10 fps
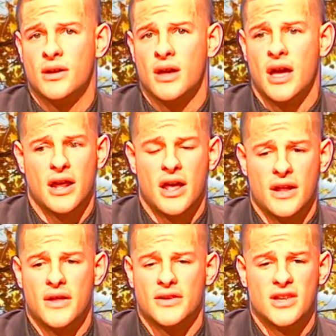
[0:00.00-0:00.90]

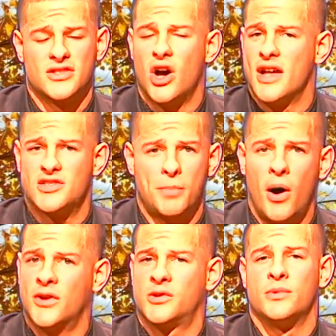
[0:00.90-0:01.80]
And it's
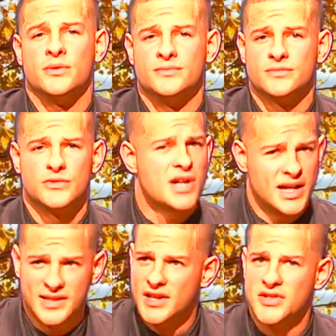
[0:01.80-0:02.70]
possible. You
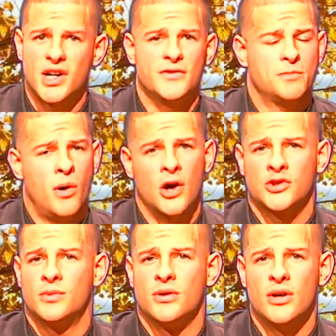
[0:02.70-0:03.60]
gotta tell yourself it's
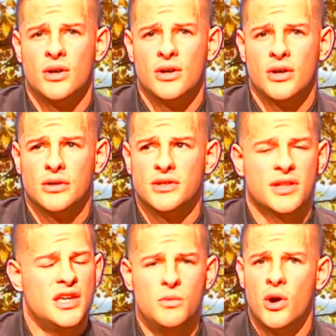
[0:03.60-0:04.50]
possible. The
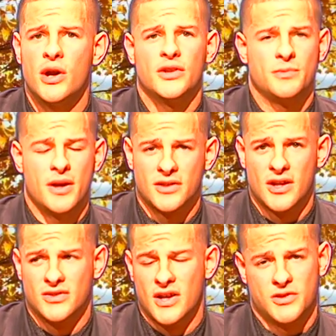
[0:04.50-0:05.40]
key word is
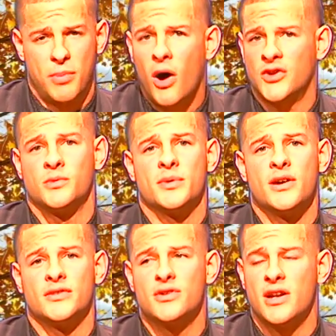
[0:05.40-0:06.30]
it's possible,
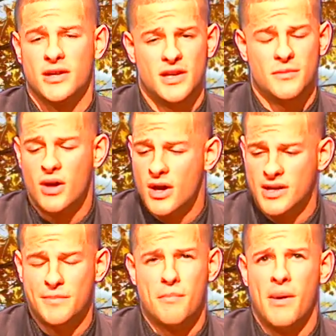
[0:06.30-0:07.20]
because you gotta keep
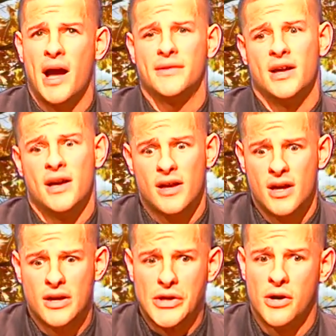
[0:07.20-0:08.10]
in mind that,
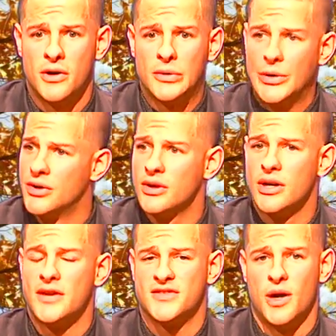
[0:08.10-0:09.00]
you know,
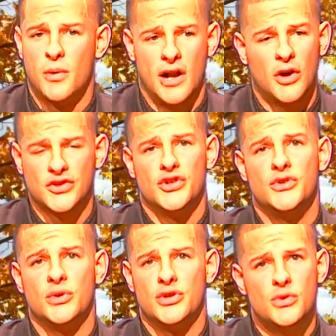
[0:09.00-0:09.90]
if someone else can
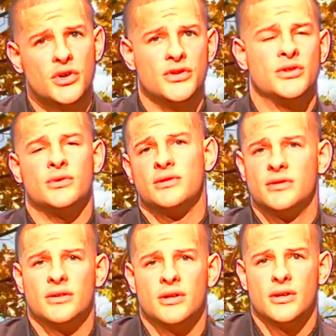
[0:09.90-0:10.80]
do it, you could do it.
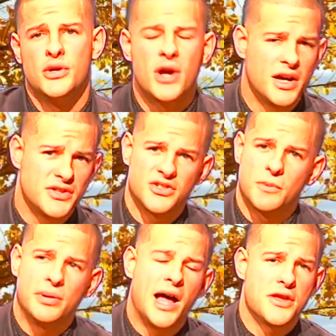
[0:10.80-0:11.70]
You gotta just
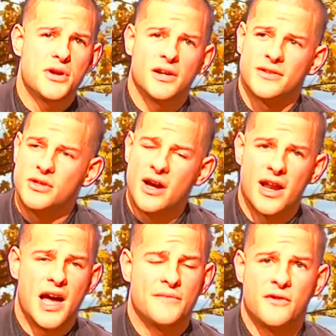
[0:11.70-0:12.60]
apply. You gotta
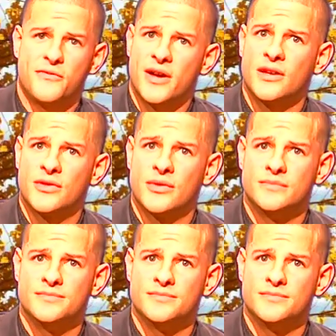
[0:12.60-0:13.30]
have your faith,